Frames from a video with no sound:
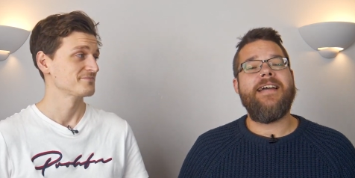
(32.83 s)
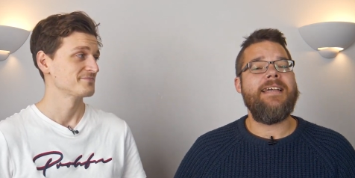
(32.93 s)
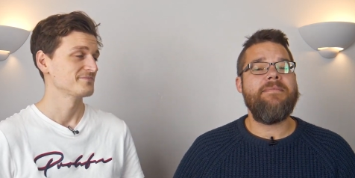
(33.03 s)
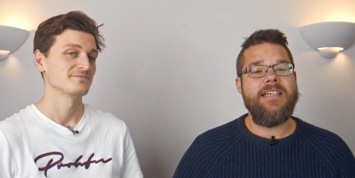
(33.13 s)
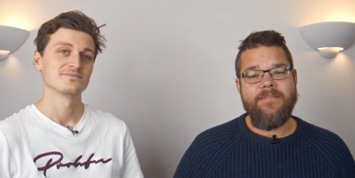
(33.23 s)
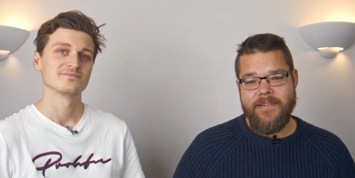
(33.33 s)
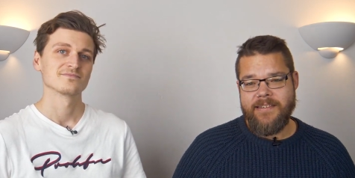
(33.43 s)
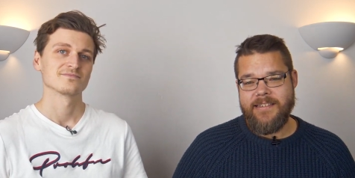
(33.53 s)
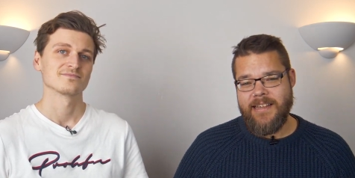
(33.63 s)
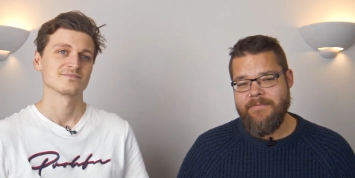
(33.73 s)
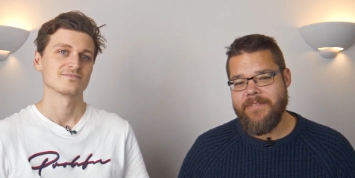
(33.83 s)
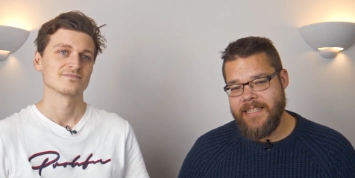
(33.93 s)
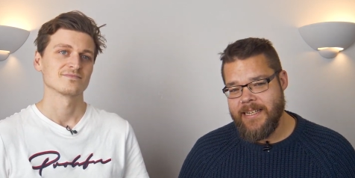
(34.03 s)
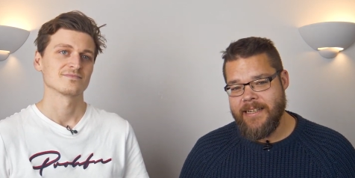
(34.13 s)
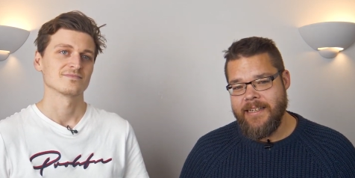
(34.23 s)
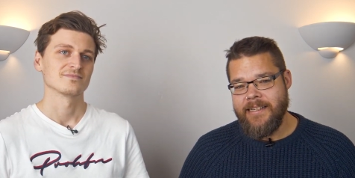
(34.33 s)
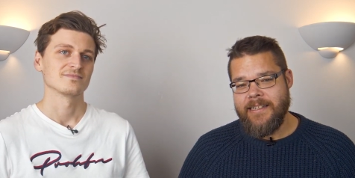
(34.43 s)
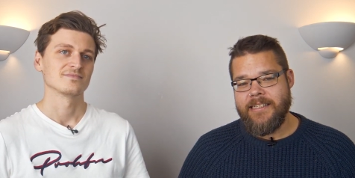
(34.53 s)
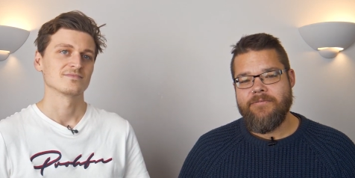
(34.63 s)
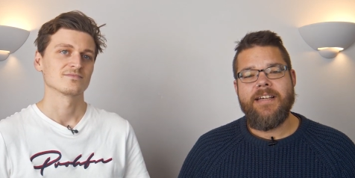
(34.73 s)
Speaker 1: AMD versus NVIDIA
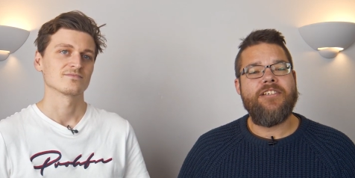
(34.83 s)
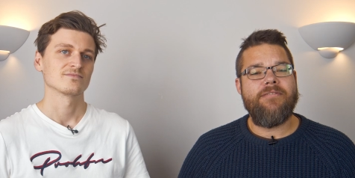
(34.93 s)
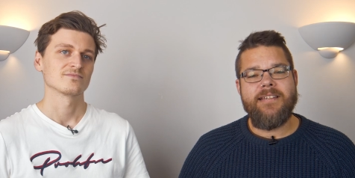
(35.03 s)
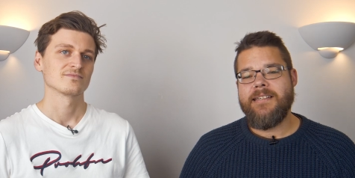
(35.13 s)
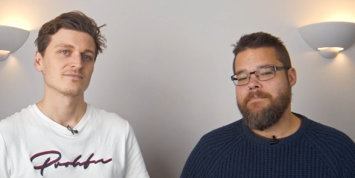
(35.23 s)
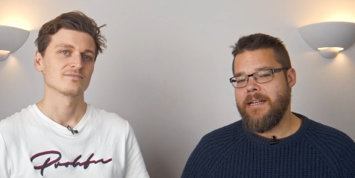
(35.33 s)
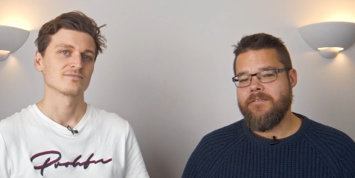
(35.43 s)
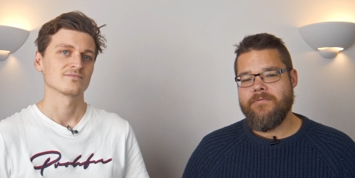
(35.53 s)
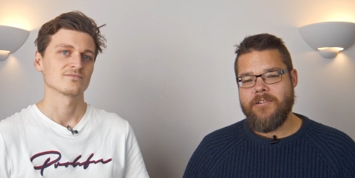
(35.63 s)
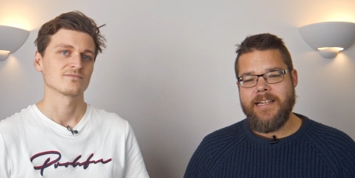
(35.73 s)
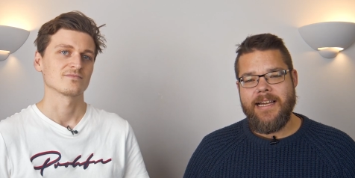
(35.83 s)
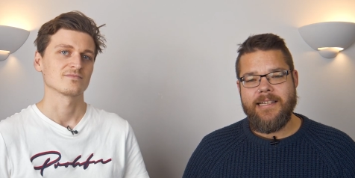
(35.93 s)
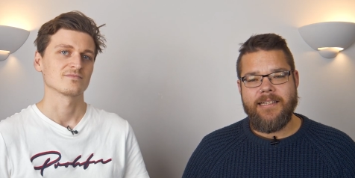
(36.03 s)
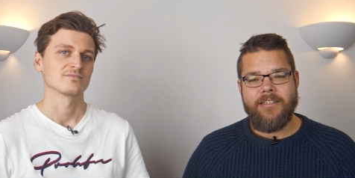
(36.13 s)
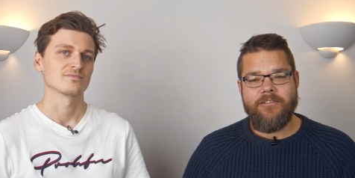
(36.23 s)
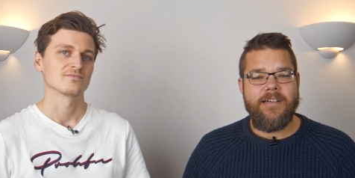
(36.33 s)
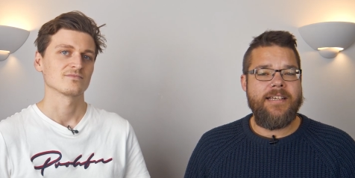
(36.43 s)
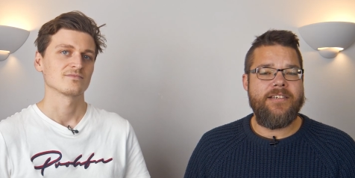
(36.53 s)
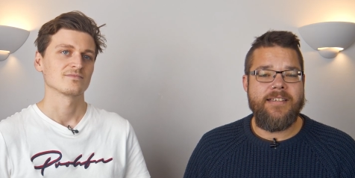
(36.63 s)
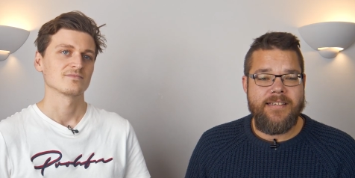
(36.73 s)
in a ray tracing battle royale in
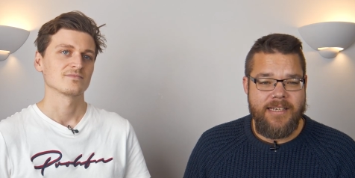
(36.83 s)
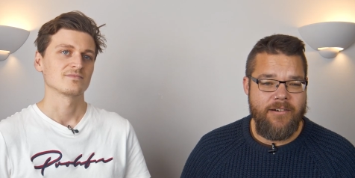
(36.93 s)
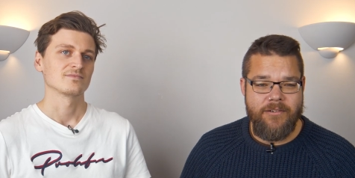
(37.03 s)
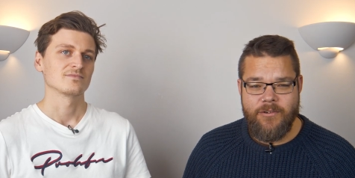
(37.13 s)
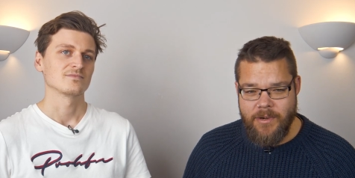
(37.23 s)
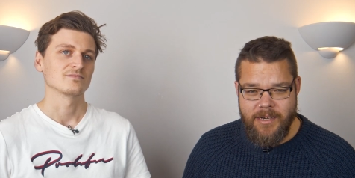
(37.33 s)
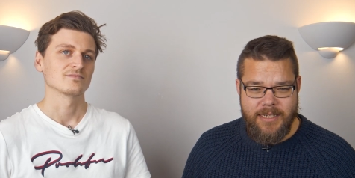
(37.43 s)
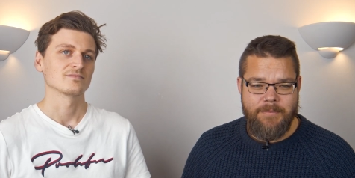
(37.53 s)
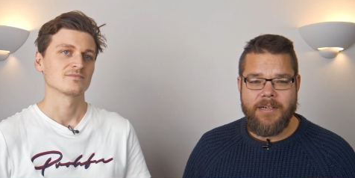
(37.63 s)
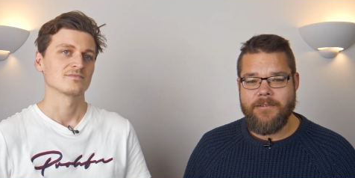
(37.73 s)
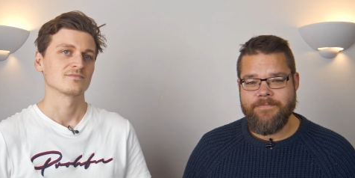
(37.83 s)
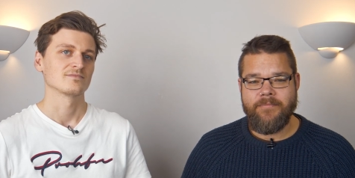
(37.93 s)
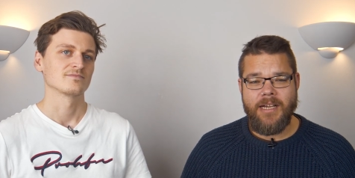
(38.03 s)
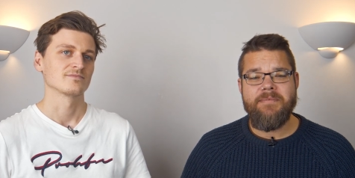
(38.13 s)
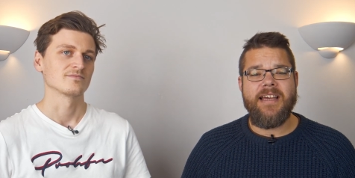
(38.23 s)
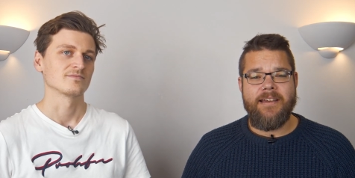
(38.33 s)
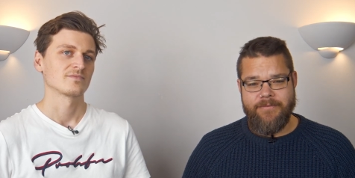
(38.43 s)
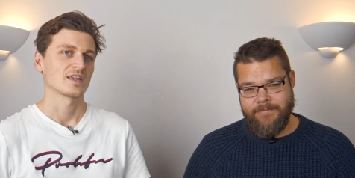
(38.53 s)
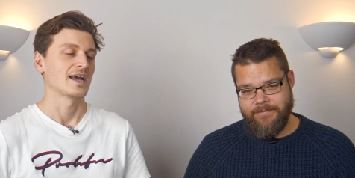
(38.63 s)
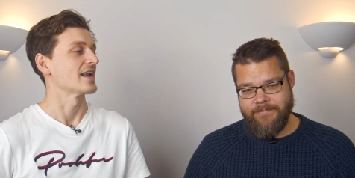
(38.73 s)
CryEngine's Neon Noir demo. I'm Dave.
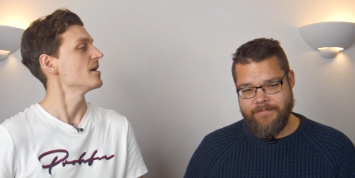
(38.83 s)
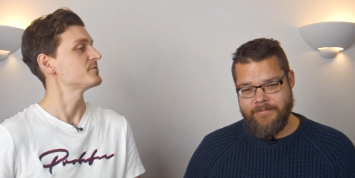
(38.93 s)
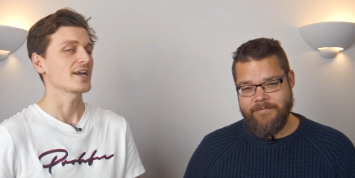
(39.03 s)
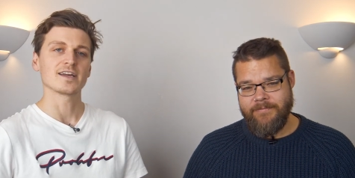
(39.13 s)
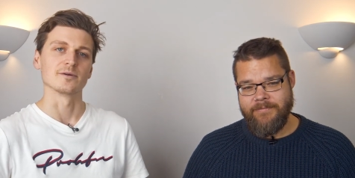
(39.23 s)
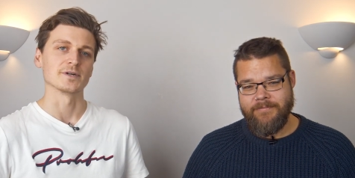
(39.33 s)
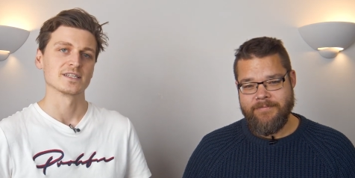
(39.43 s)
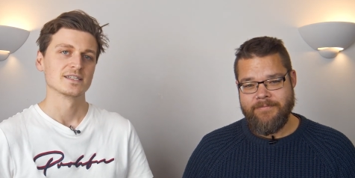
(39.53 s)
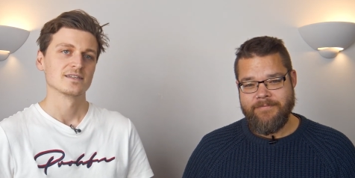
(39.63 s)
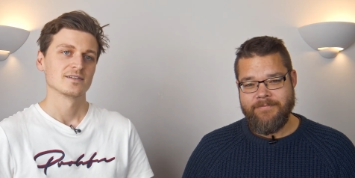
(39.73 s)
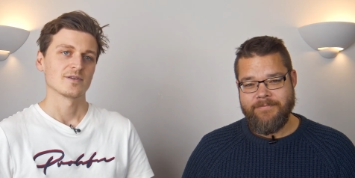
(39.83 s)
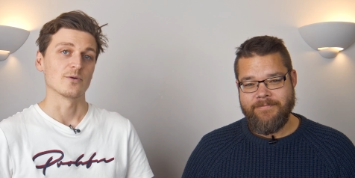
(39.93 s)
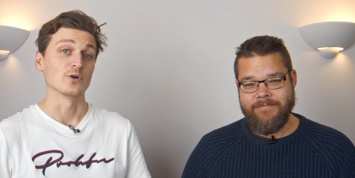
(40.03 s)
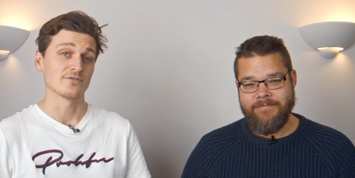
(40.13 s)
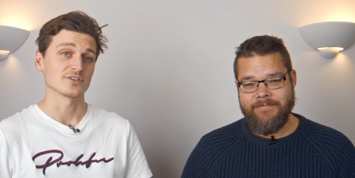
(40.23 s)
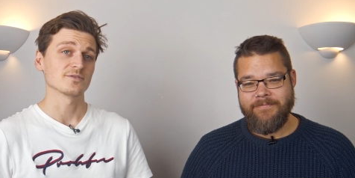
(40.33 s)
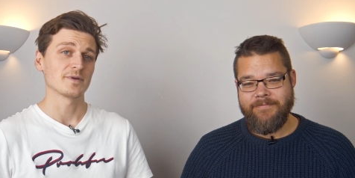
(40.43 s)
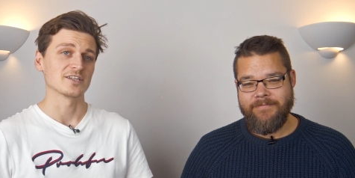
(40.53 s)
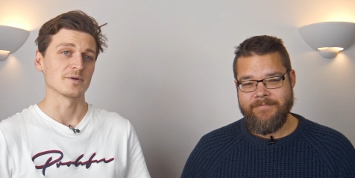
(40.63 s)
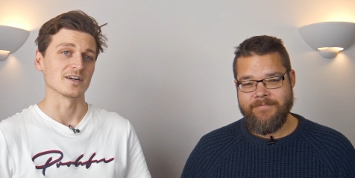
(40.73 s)
Speaker 2: And I'm Jacob. And we've got some
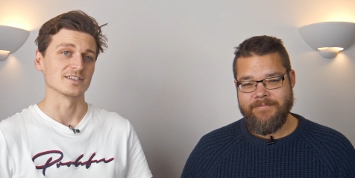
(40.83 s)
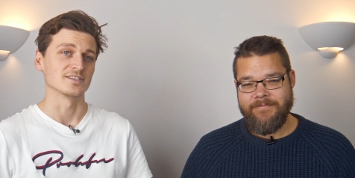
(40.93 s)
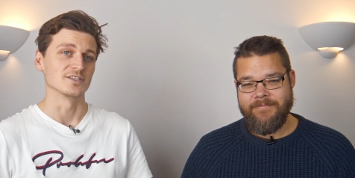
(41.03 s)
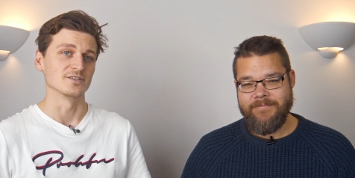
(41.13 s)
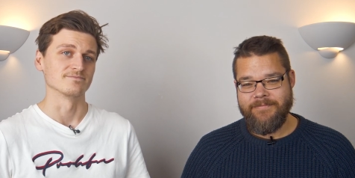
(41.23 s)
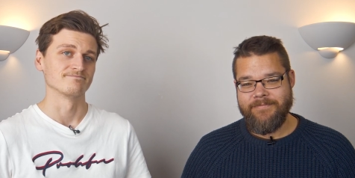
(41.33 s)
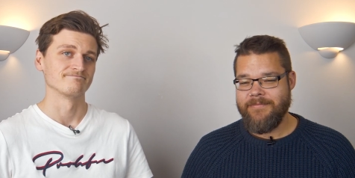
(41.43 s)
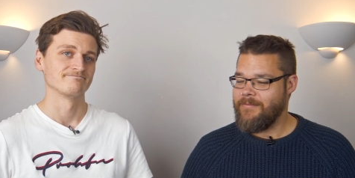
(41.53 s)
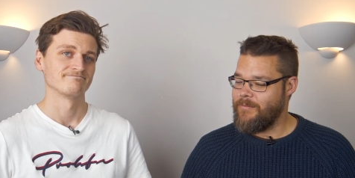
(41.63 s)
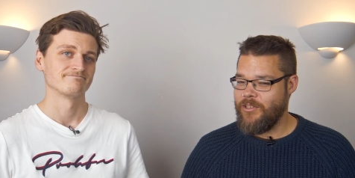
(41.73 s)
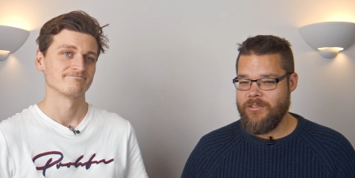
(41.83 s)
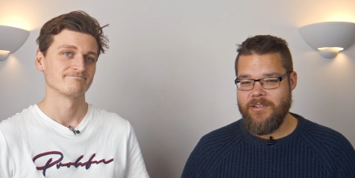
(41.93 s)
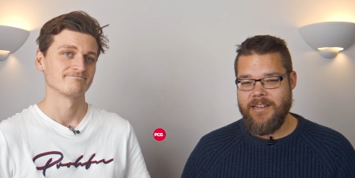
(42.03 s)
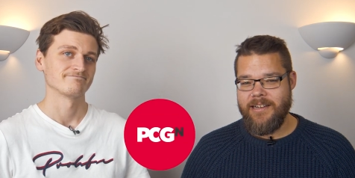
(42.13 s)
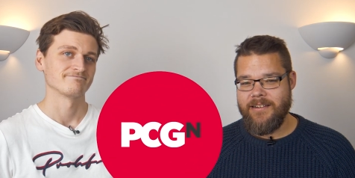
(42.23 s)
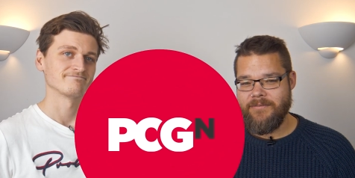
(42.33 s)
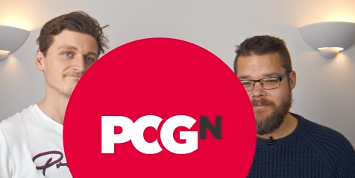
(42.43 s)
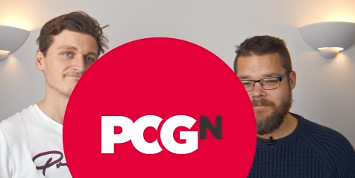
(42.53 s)
benchmarking to do. You
Speaker 1: sure
Speaker 2: have.